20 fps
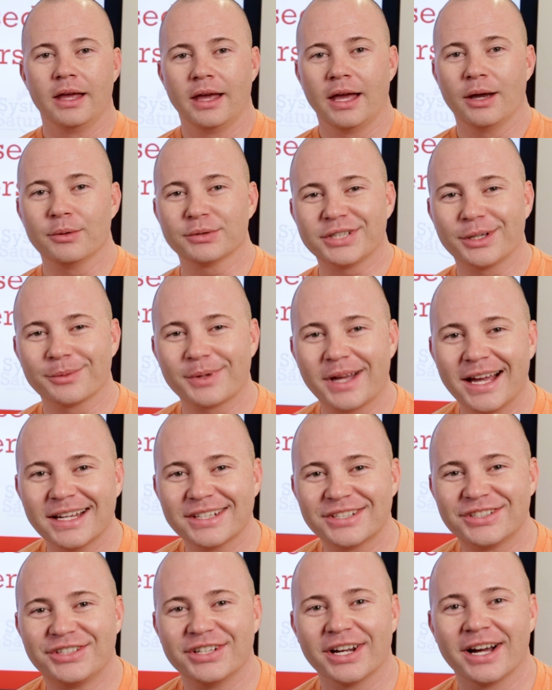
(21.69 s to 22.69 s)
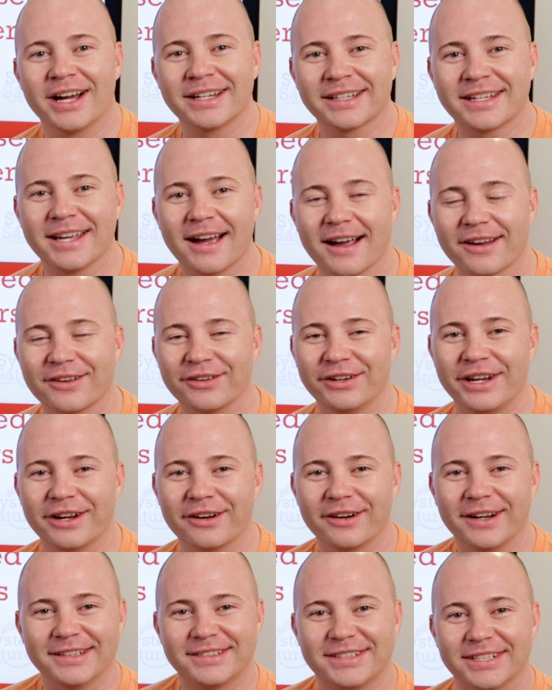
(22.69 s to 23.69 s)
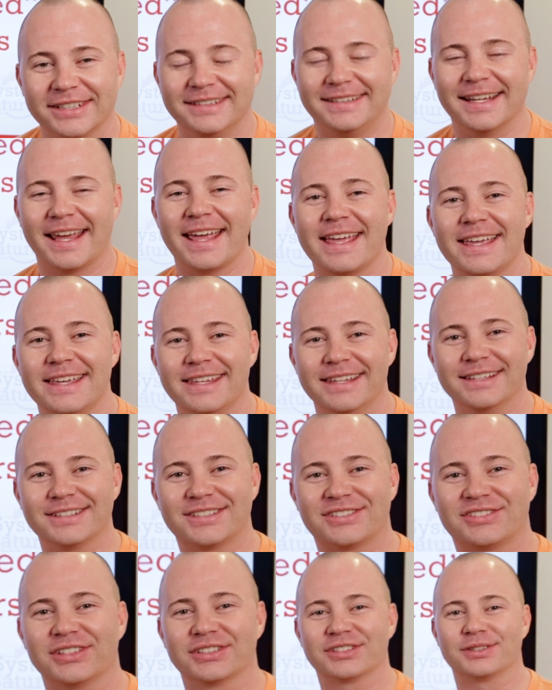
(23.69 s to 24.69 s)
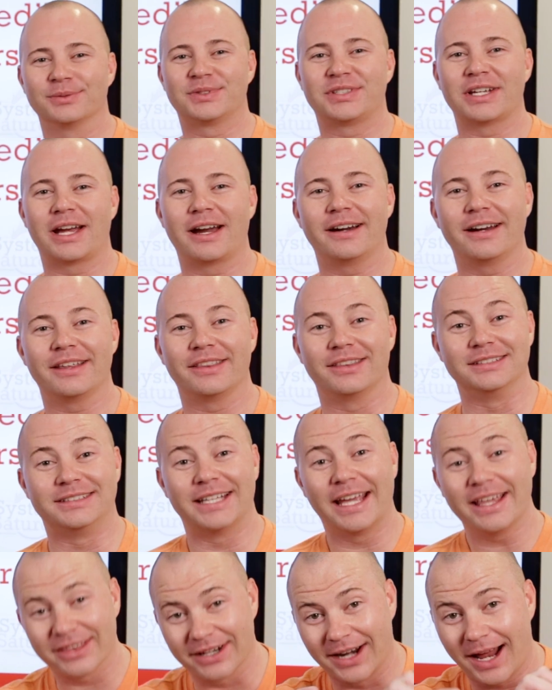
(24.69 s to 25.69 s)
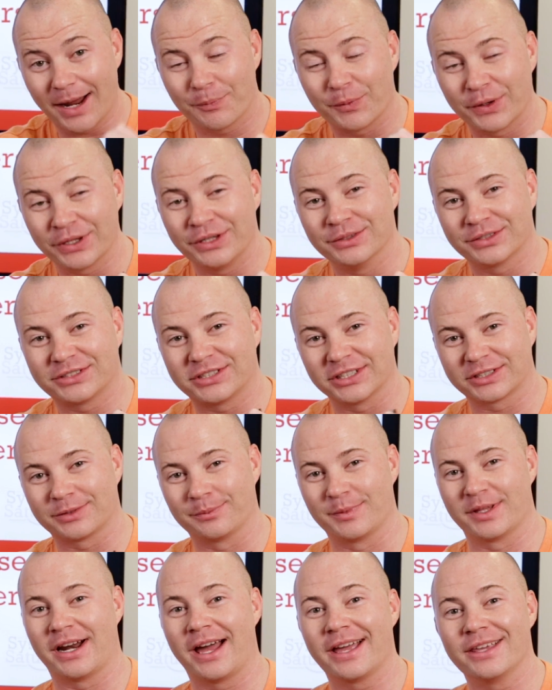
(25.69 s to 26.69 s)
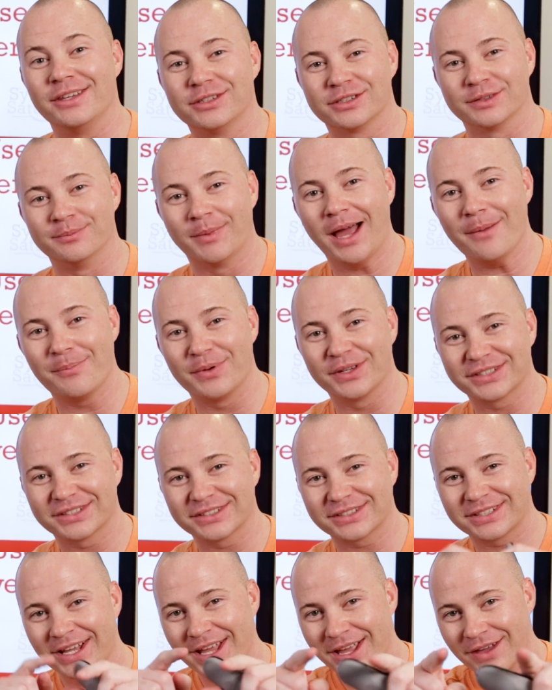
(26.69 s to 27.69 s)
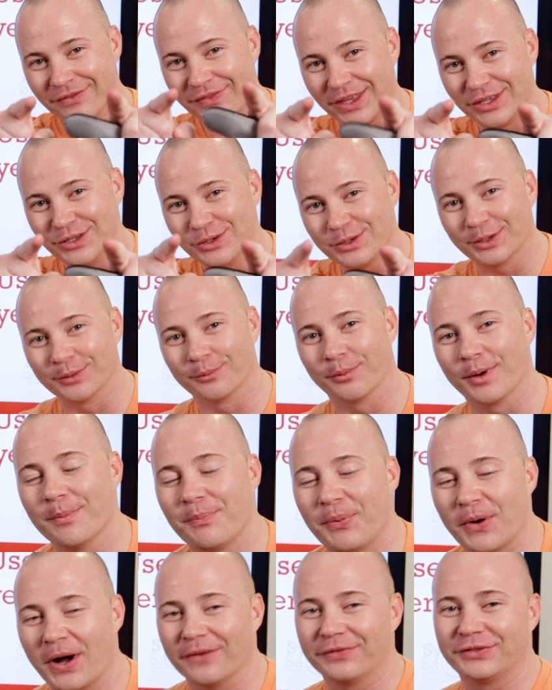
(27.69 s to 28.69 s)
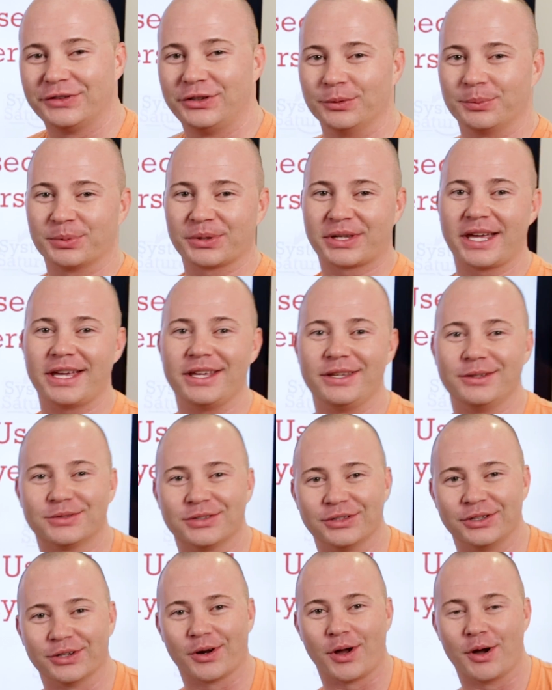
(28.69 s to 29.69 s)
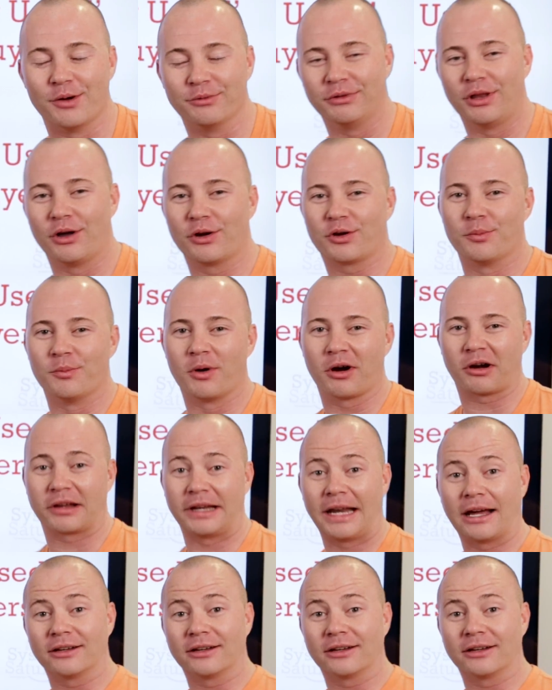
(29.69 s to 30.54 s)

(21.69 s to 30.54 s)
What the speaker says: Hey, what's up guys? John Cochran here, and today is System Saturday, the day that I bring you a system that I use in my business that you can rip off, duplicate using your own local market.